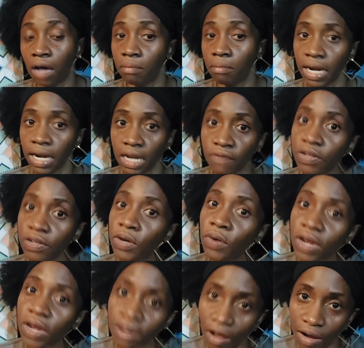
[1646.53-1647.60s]
Might have to go
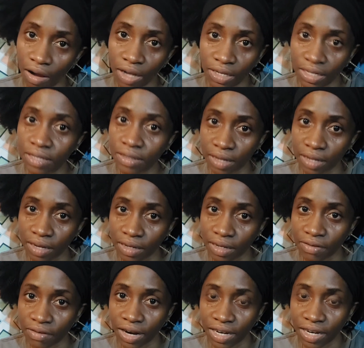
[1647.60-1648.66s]
younger these days,
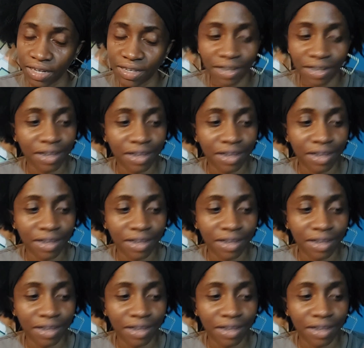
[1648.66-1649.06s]
right?